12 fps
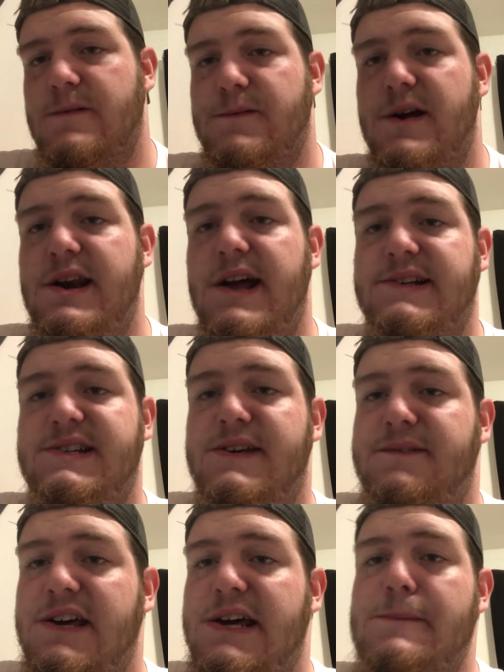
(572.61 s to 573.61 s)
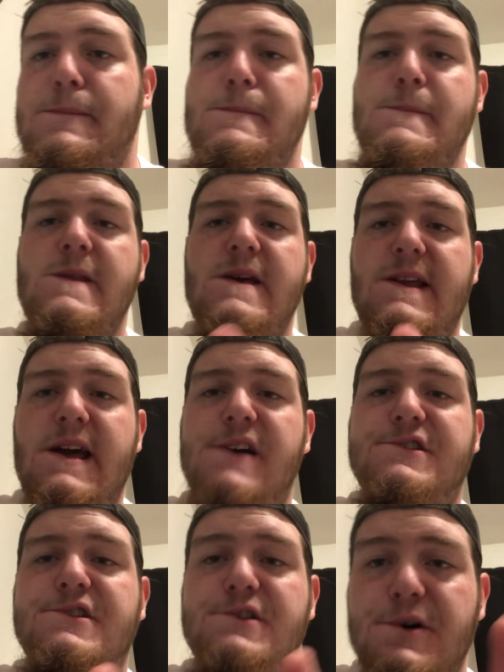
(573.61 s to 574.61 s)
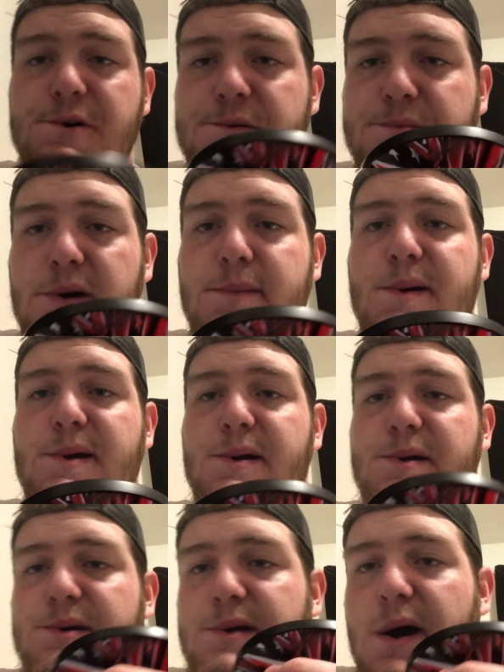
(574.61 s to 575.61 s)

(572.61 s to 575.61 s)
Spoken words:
Redneck TV. And he has his own promo code,